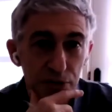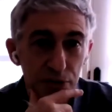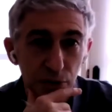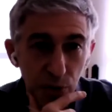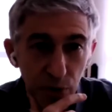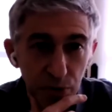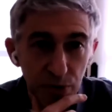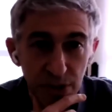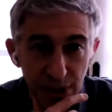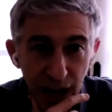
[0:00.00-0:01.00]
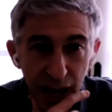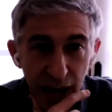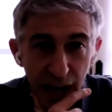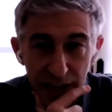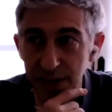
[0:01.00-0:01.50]
So those
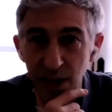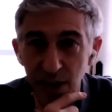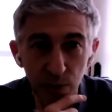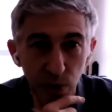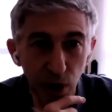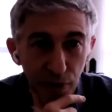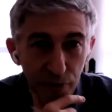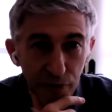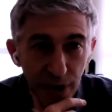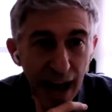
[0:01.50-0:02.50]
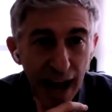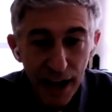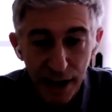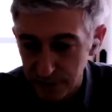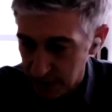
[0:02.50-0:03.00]
societies will often
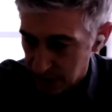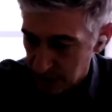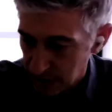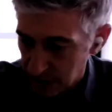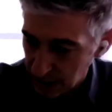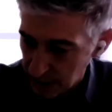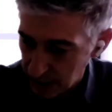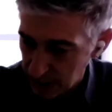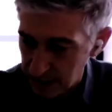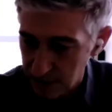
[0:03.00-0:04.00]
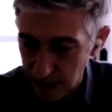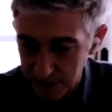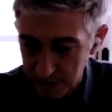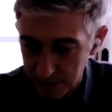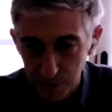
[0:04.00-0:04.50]
have uh,
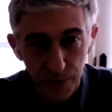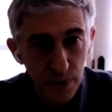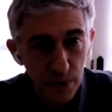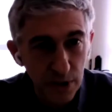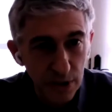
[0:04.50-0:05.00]
lots of